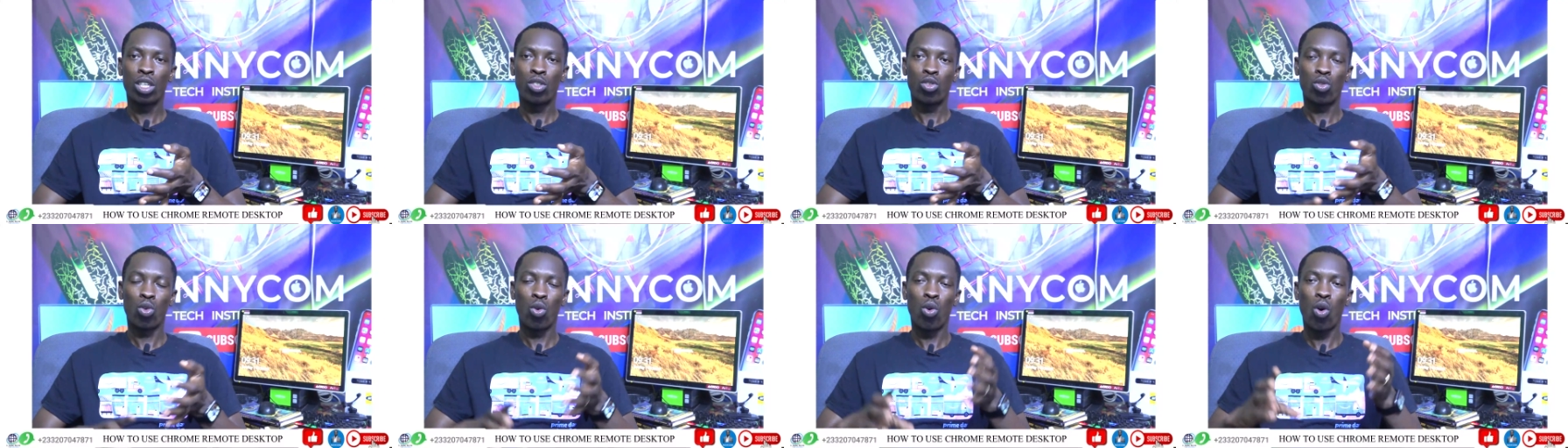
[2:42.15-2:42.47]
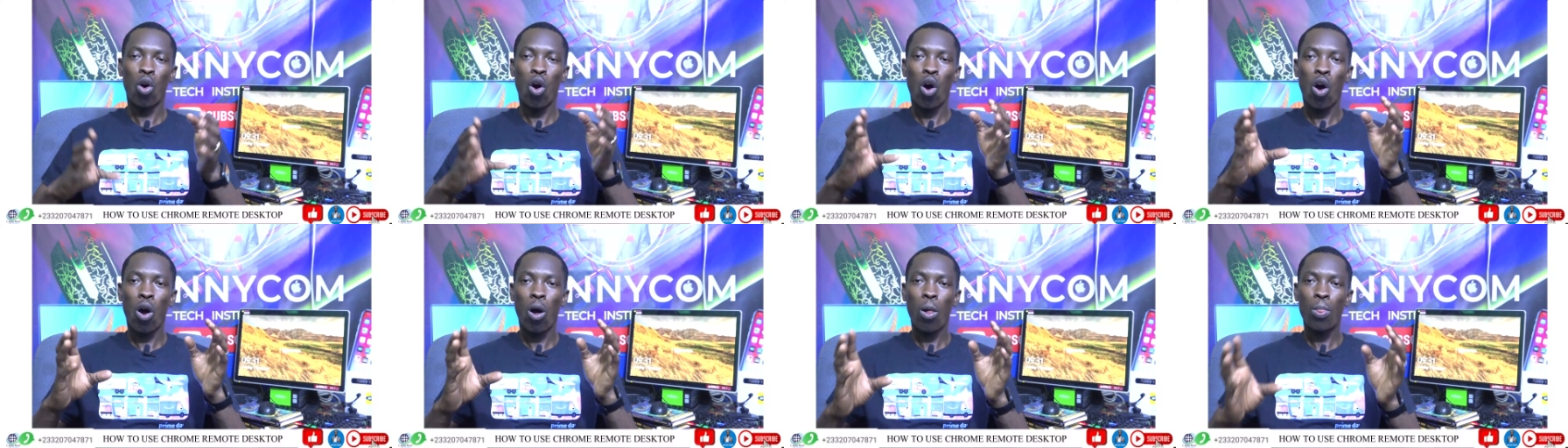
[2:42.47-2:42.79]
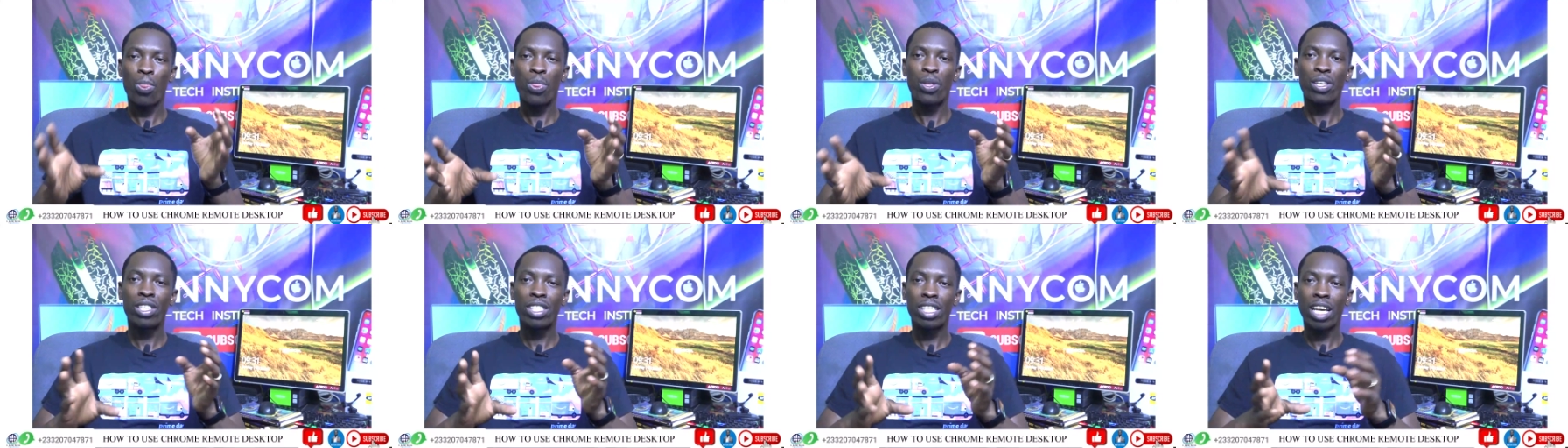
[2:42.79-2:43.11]
So
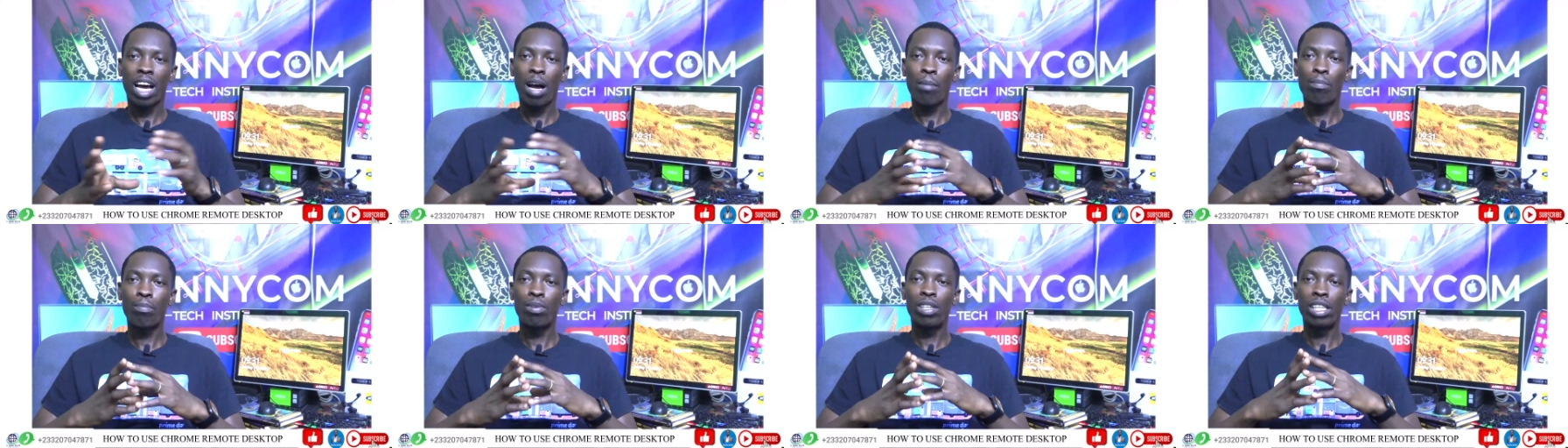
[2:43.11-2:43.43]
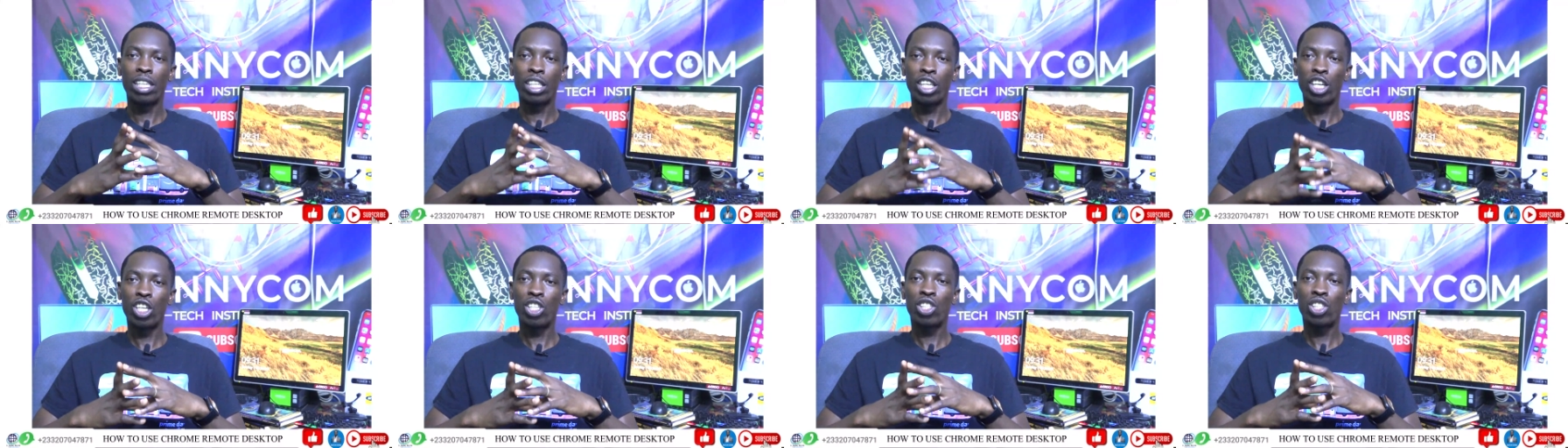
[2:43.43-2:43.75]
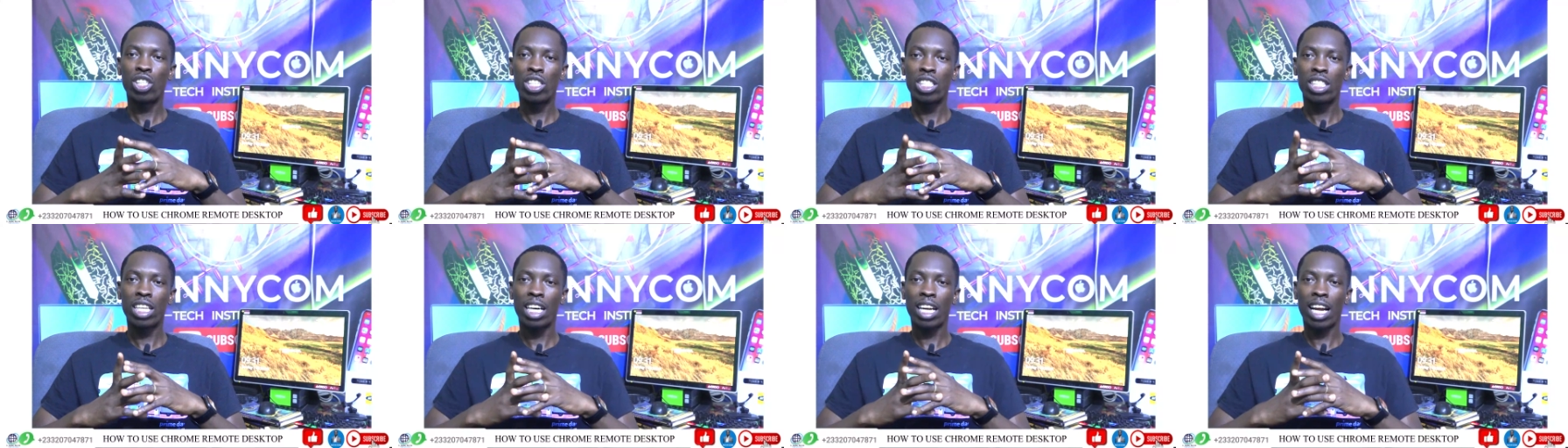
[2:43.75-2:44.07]
all these
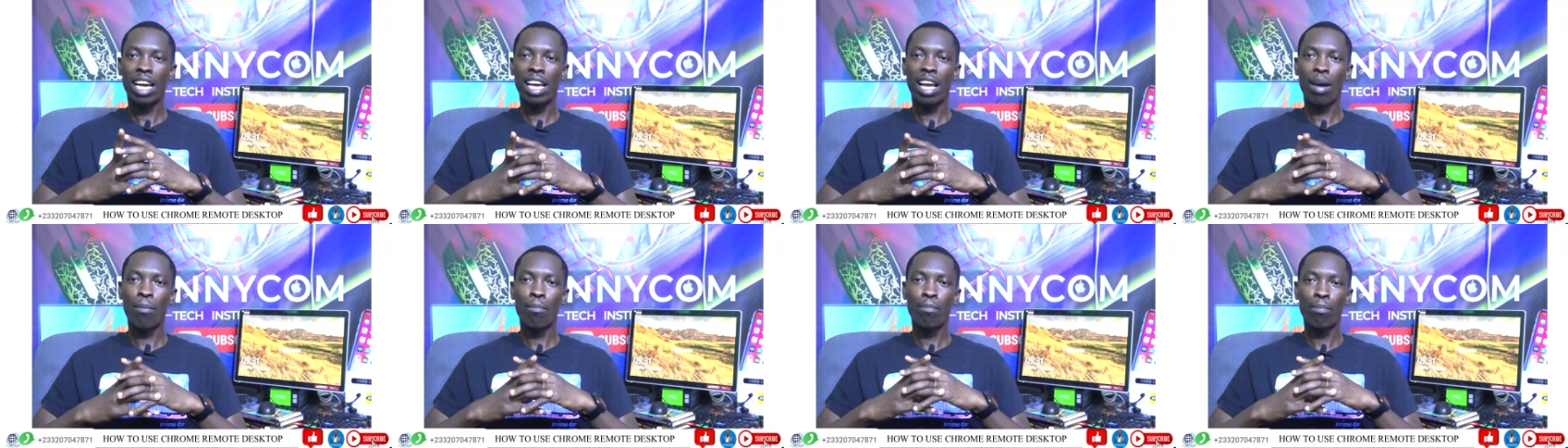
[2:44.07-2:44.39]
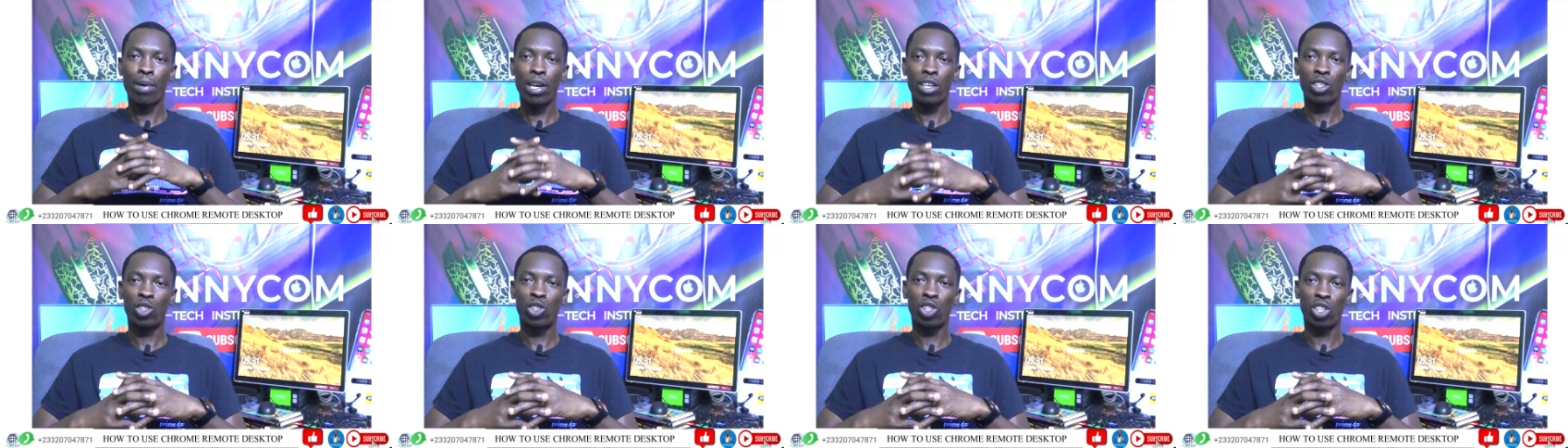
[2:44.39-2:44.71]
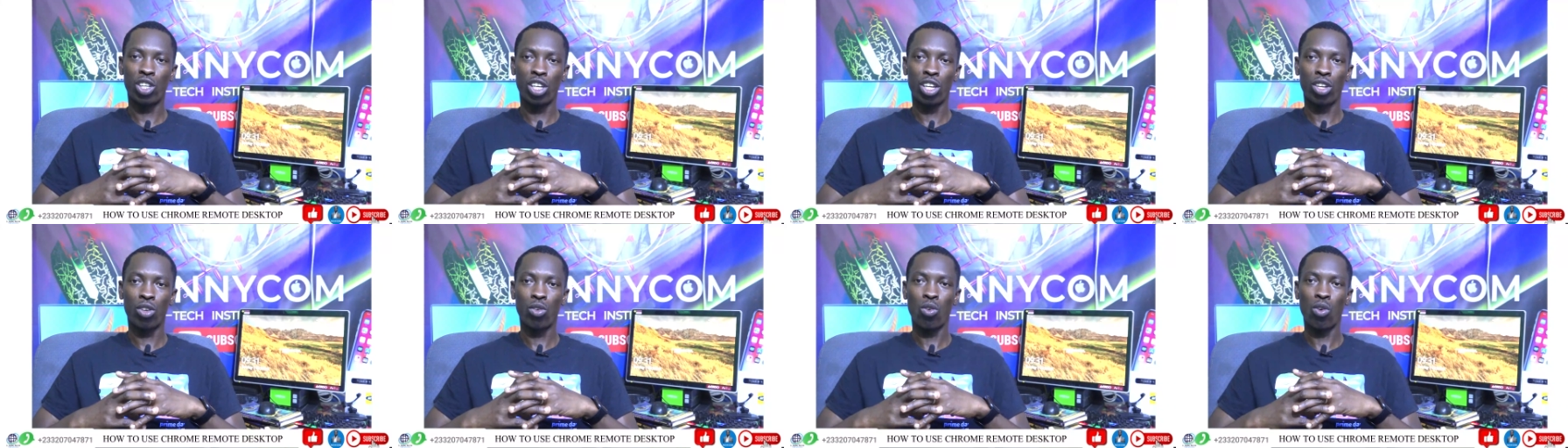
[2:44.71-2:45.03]
applications that I am
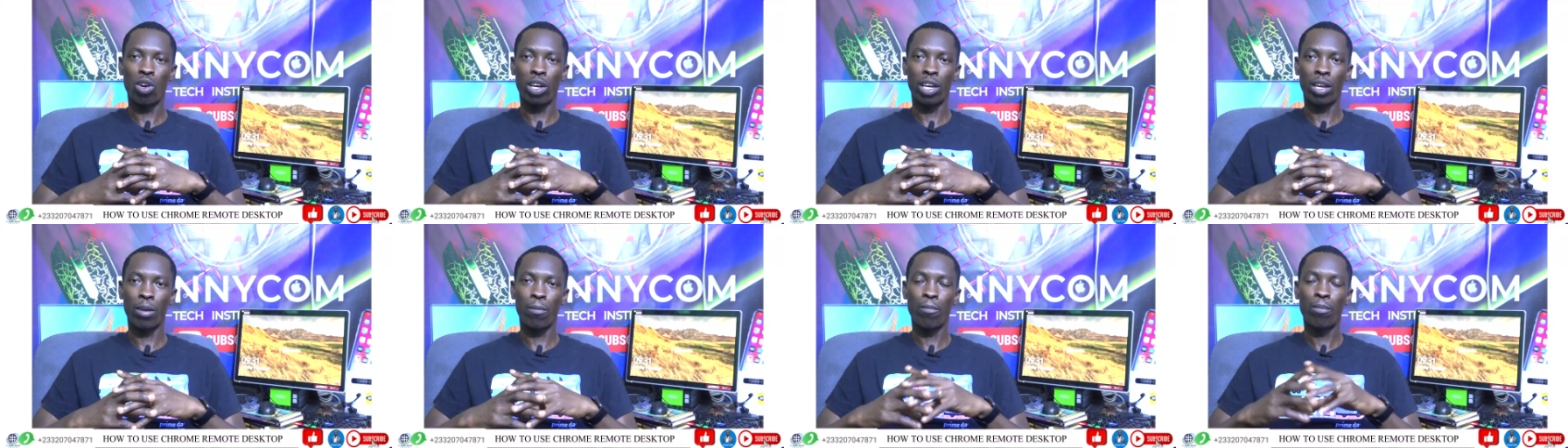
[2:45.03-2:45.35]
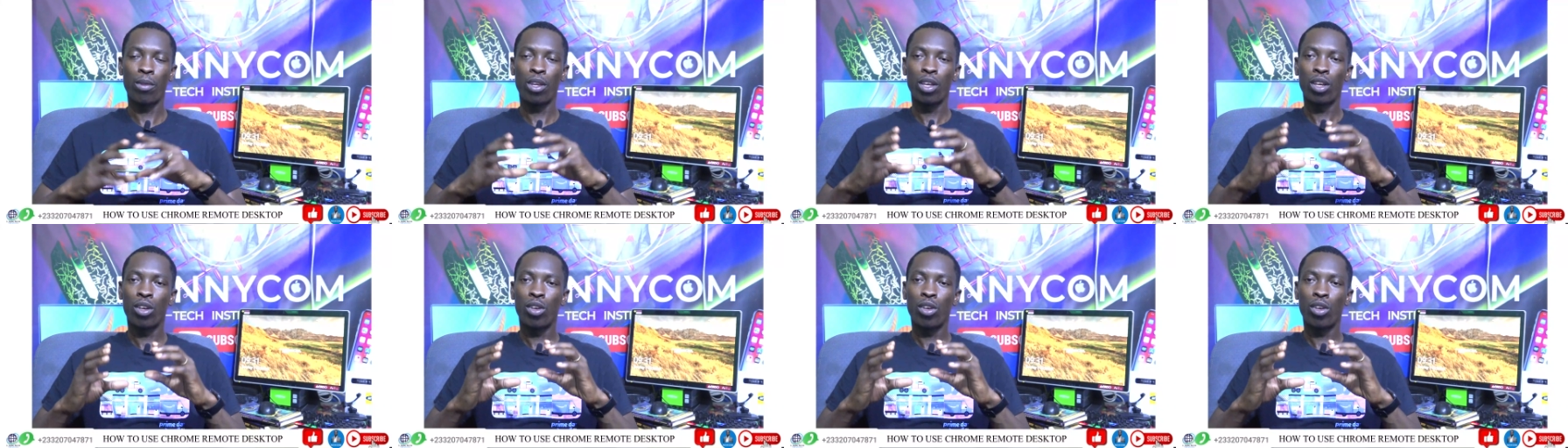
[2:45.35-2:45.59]
mentioning, okay,